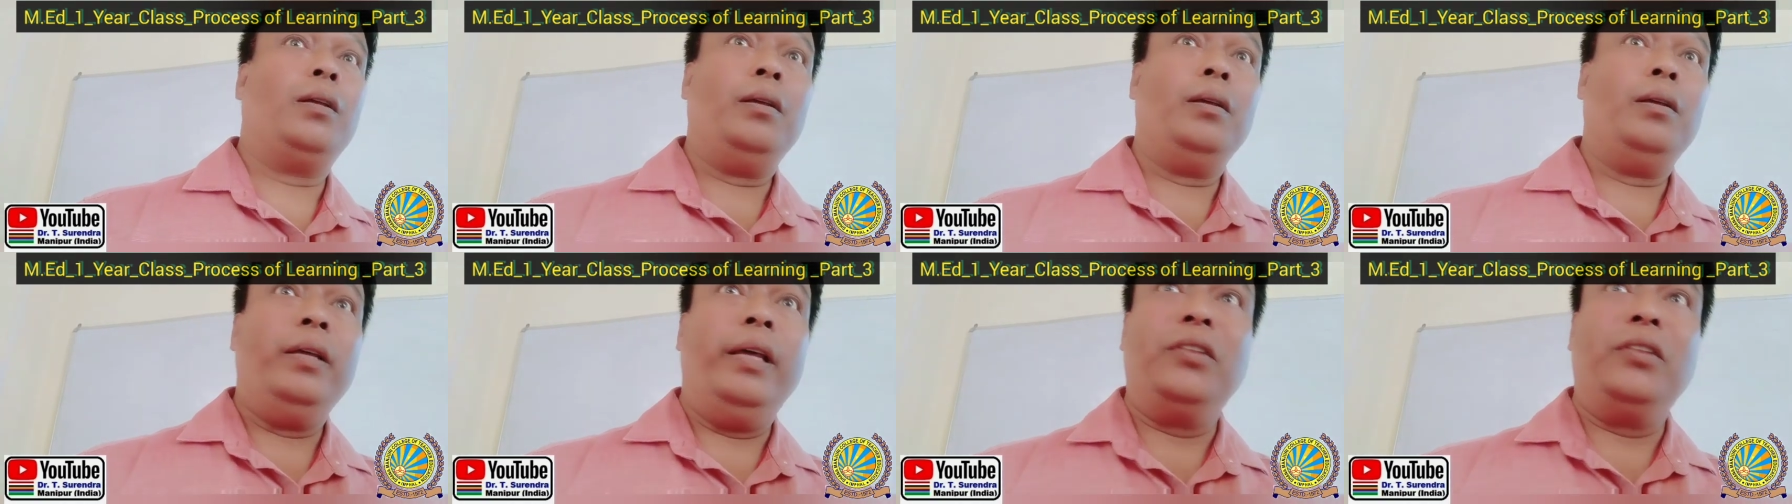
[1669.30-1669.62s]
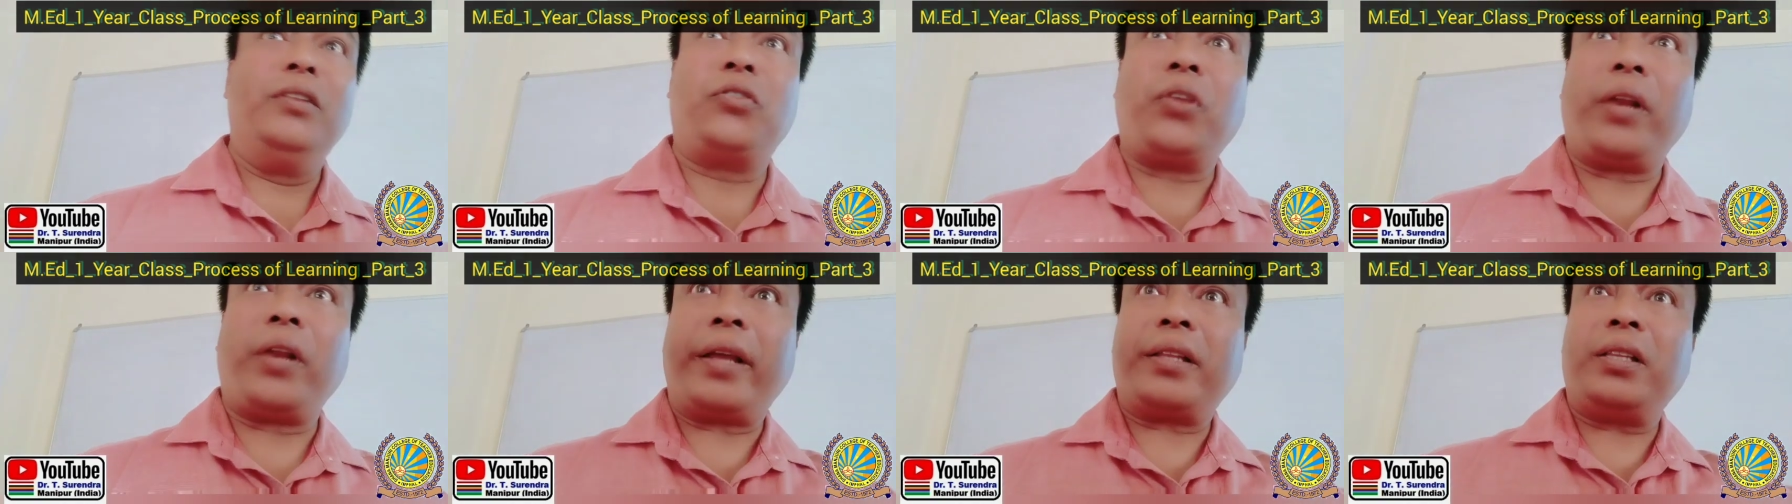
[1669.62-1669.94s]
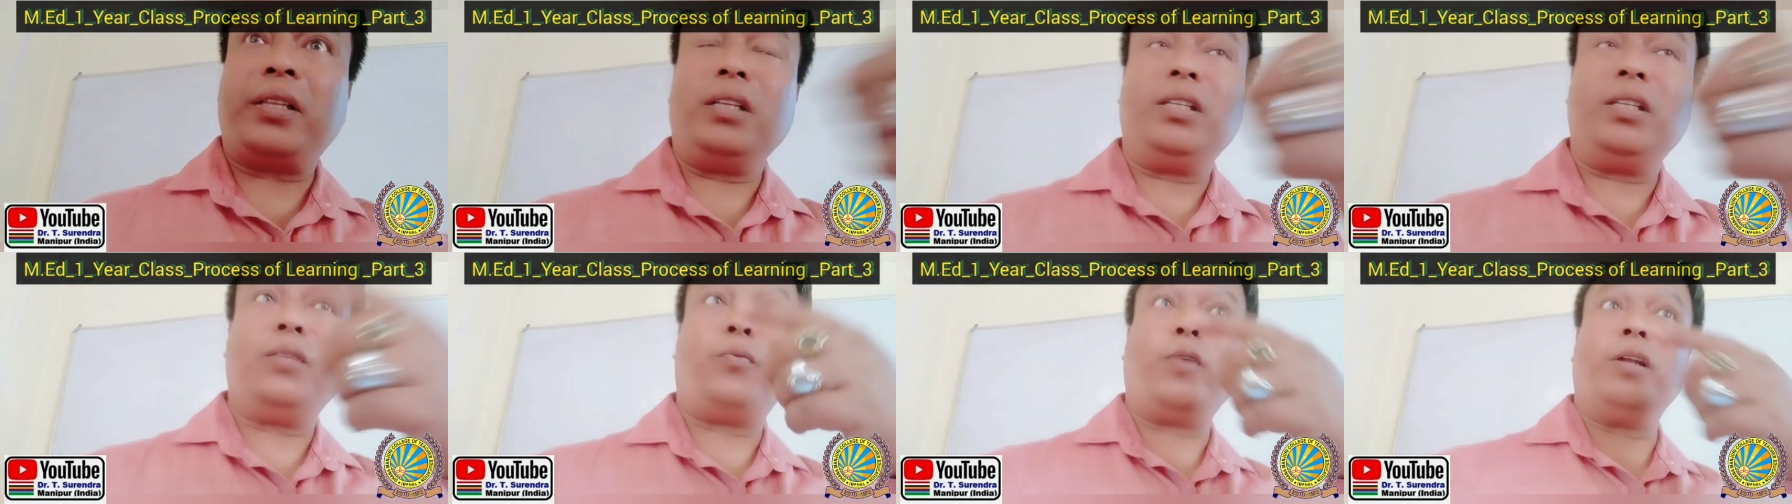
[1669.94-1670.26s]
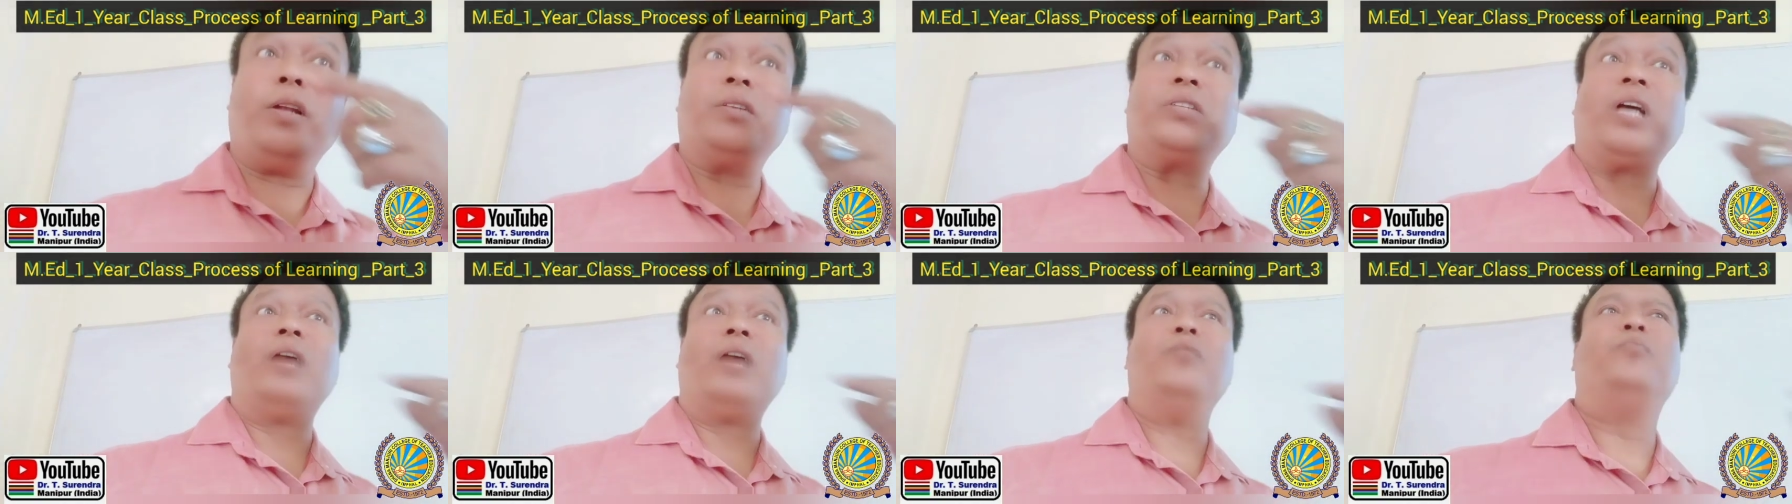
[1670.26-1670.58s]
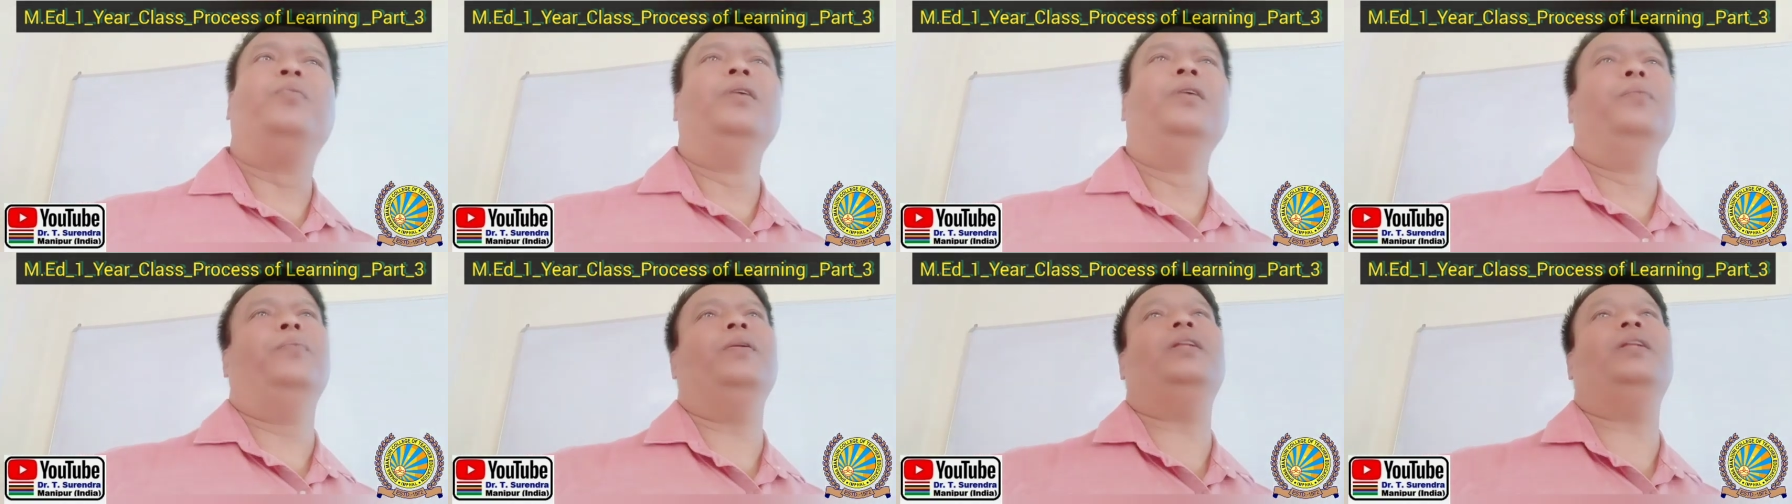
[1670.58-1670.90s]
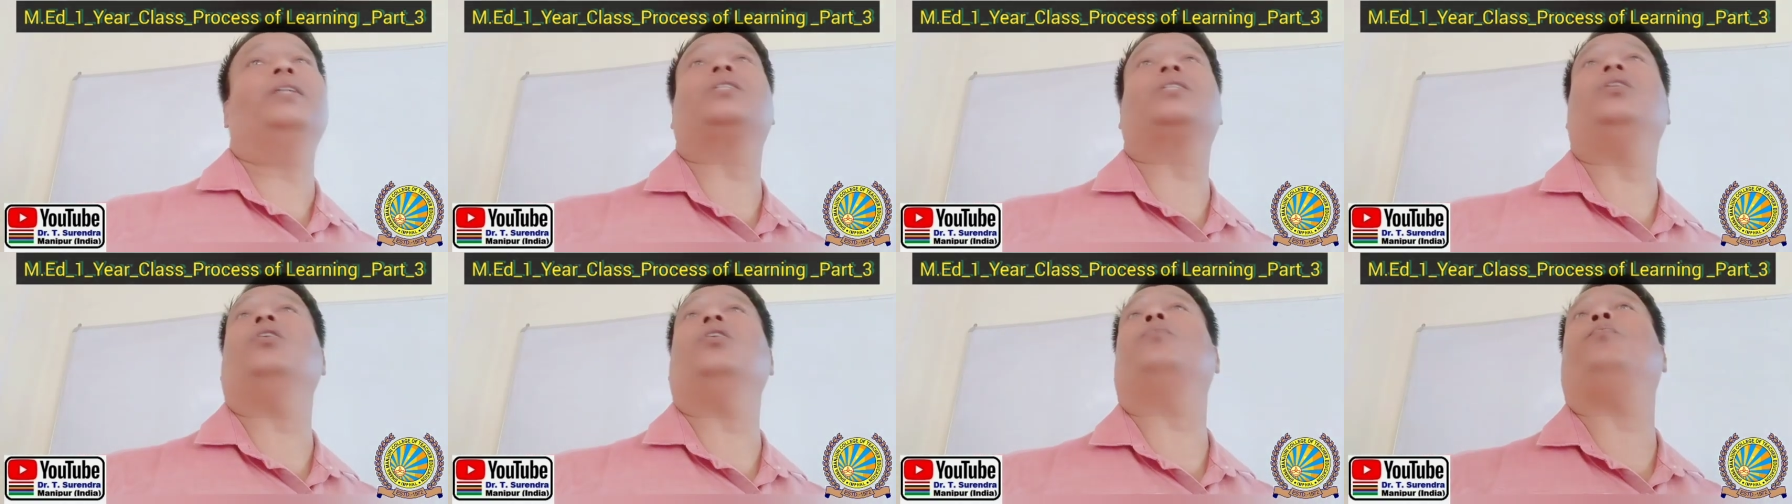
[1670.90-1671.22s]
Interacting different type of people
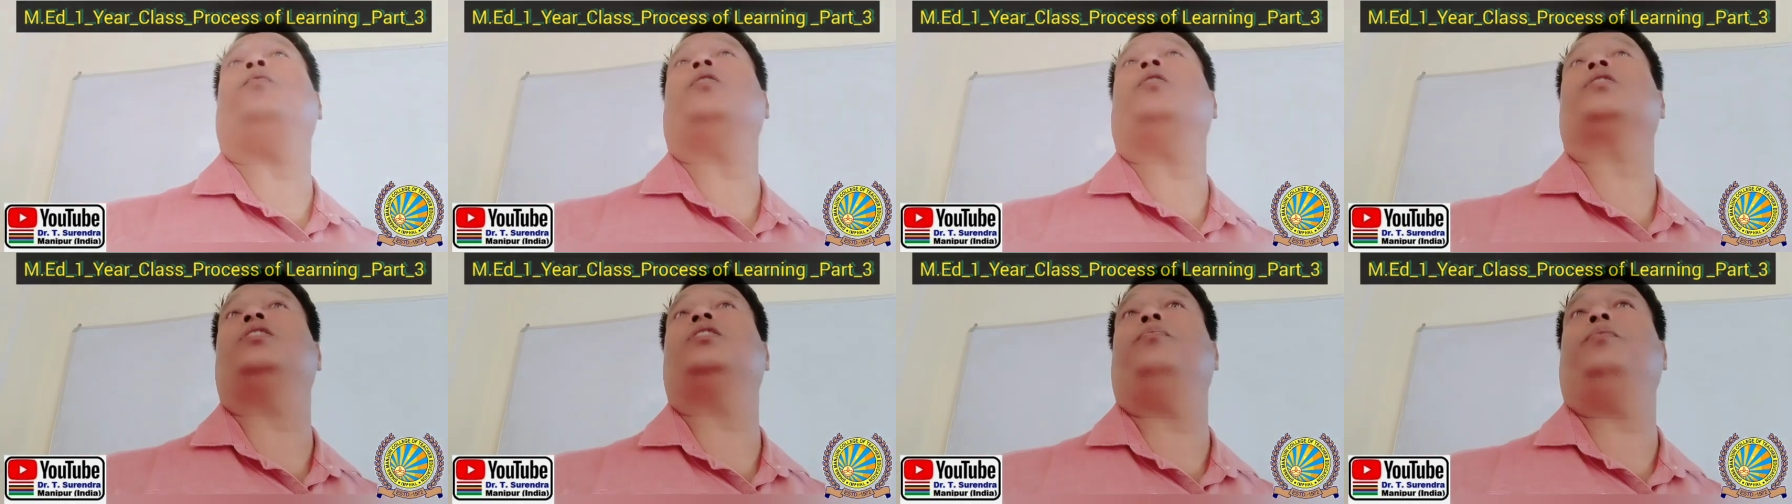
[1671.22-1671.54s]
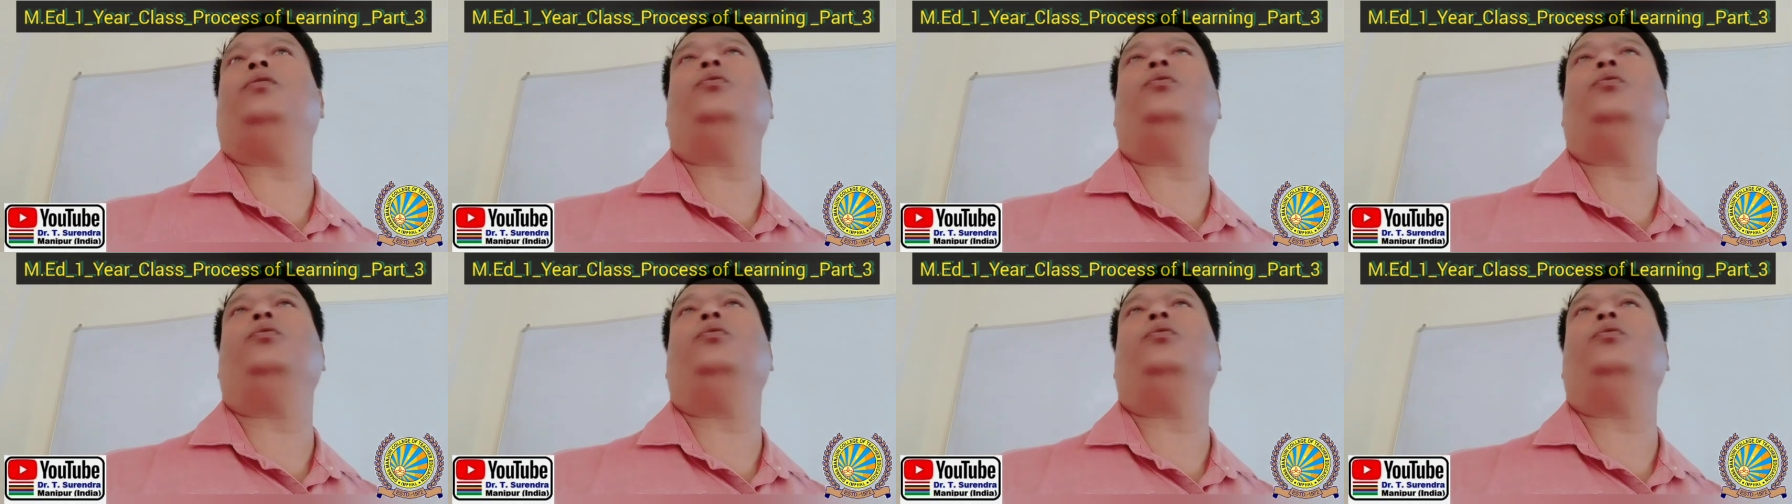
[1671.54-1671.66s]
is not possible